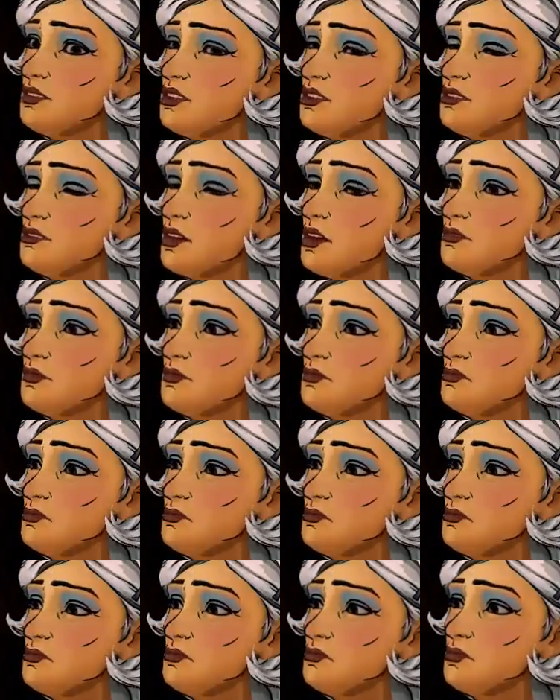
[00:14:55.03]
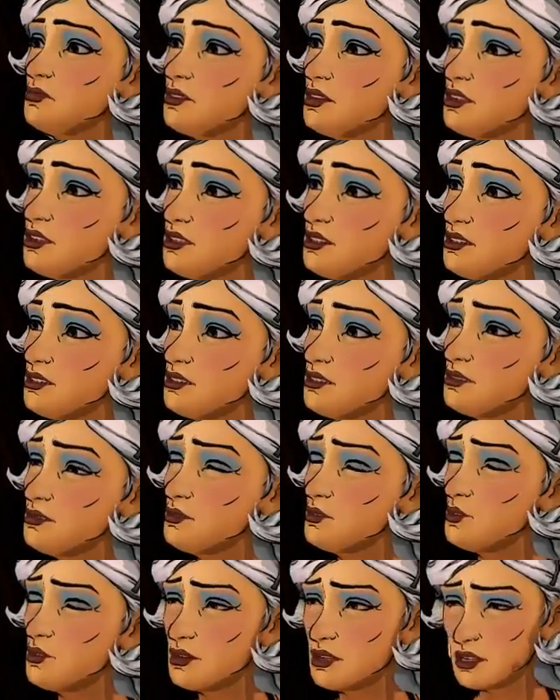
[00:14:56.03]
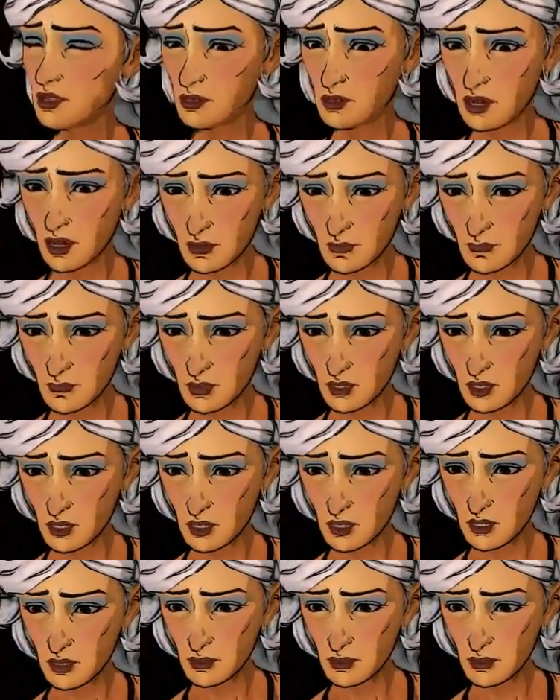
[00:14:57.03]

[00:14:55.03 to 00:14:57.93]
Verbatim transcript: think so. Like I said, we didn't talk much. We